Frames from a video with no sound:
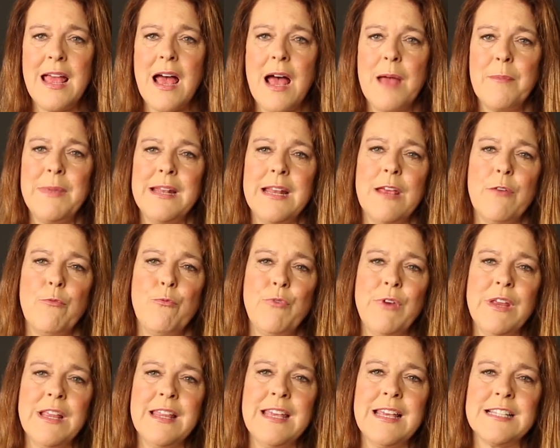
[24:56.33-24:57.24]
I mean, it
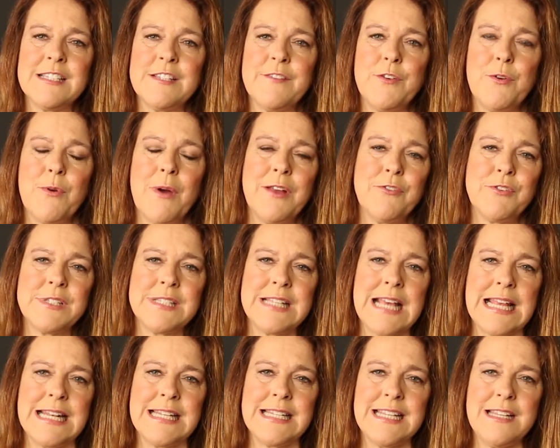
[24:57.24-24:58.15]
really is, if you
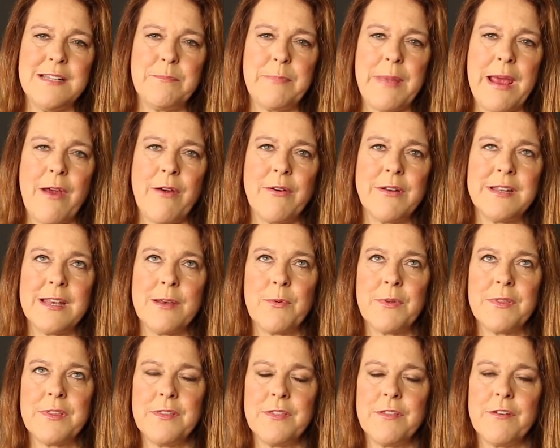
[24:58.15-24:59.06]
understand teen parenting
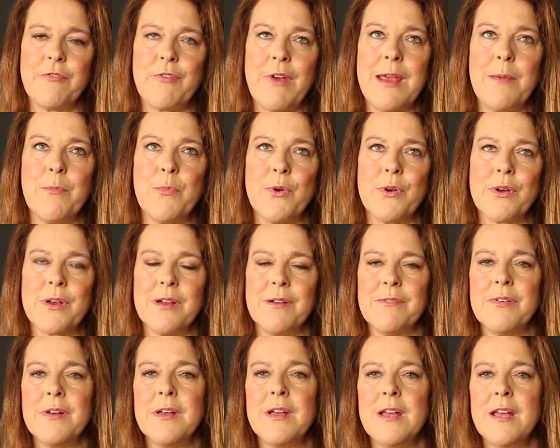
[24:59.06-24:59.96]
within the framework
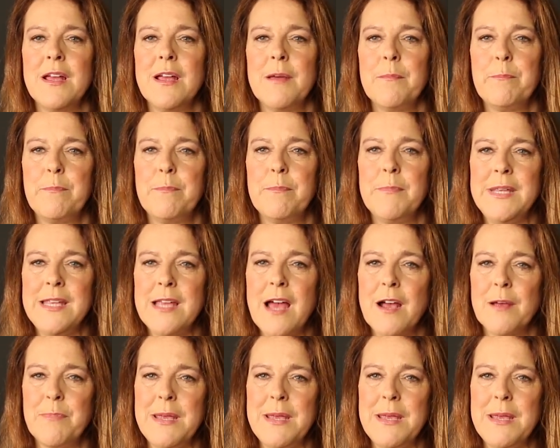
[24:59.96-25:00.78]
of young